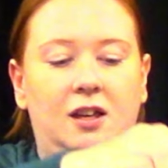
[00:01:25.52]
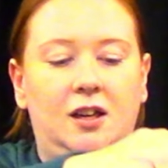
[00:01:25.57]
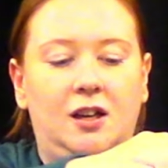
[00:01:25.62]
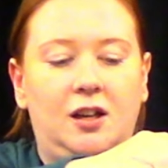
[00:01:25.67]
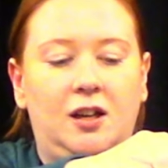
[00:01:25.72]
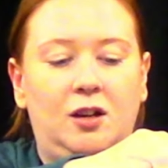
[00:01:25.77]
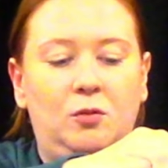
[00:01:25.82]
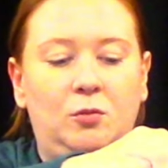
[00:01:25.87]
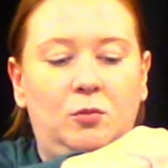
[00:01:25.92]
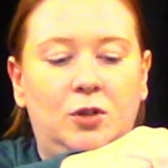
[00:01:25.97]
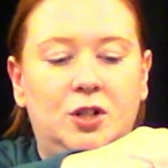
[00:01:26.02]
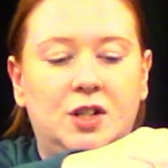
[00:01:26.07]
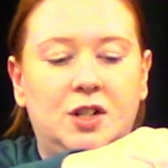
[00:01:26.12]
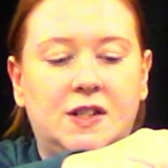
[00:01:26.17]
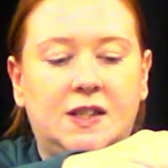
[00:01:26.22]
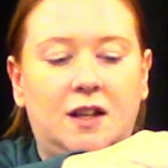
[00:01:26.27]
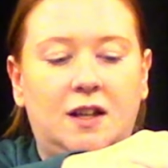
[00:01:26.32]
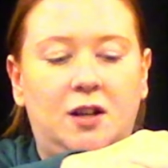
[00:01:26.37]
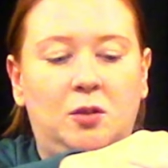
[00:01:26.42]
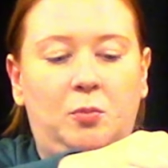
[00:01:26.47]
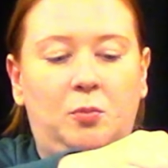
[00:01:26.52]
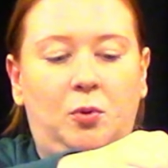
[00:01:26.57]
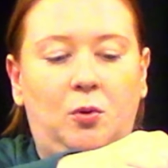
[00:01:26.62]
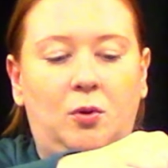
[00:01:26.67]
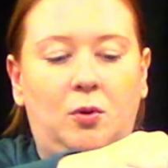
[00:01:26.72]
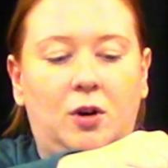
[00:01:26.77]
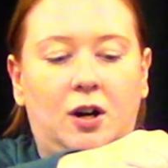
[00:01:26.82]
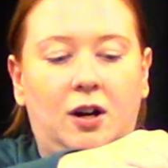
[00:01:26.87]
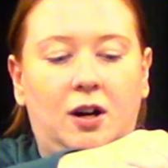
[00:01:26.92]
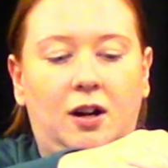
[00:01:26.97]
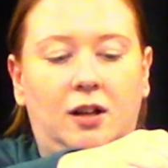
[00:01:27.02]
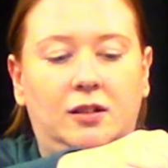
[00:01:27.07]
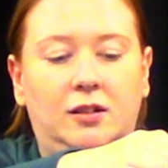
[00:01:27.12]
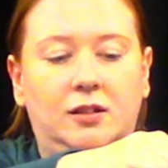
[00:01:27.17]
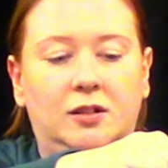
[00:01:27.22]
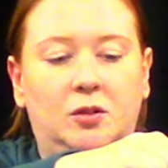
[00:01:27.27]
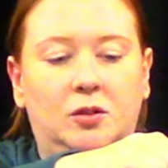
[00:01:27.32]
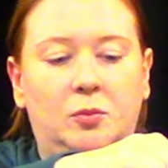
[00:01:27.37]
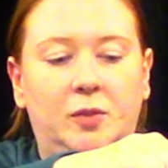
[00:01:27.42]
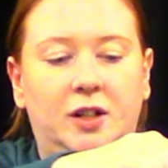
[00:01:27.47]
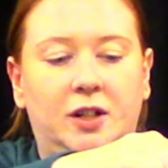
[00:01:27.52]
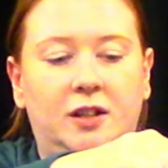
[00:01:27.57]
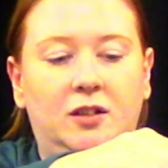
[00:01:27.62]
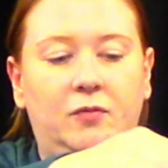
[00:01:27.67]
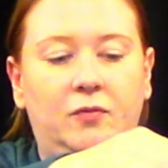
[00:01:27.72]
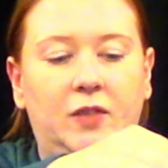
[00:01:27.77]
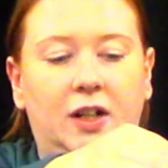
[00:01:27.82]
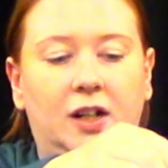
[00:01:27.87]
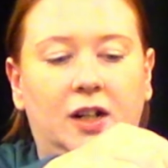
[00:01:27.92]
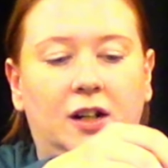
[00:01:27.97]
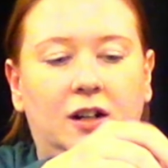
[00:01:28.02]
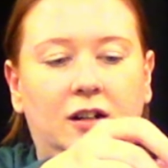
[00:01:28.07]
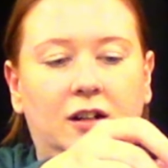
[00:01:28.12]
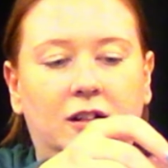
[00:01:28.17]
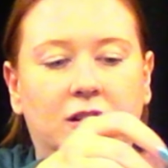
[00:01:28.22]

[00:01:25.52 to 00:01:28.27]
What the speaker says: and we're just going to pour a little bit of the vinegar